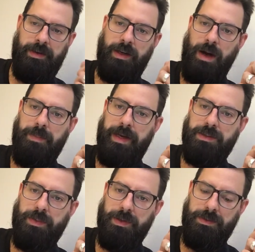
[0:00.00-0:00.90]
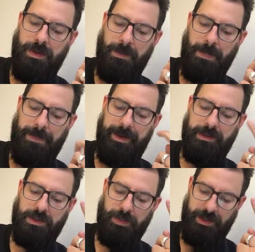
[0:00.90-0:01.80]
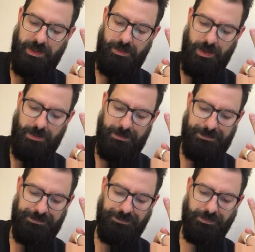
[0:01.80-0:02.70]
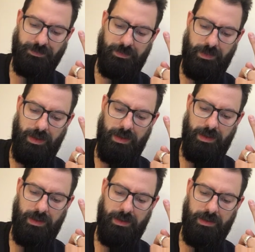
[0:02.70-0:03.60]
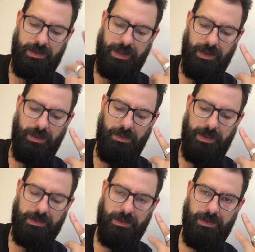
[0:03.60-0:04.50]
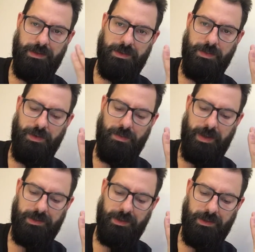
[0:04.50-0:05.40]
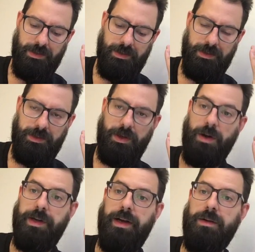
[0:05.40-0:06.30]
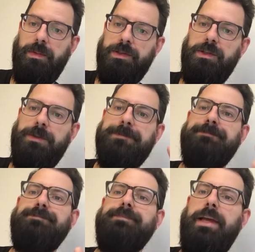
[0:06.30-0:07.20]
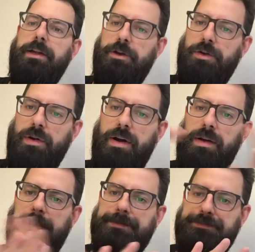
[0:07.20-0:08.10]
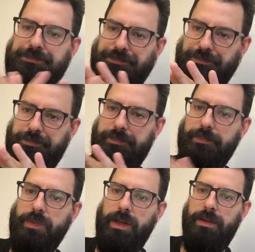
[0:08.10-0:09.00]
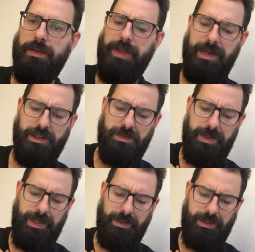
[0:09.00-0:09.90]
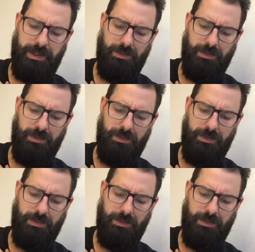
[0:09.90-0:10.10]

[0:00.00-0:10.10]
Compact bone and spongy bone, skeletal muscle, smooth muscle, cardiac muscle, and neuron. That should be 18.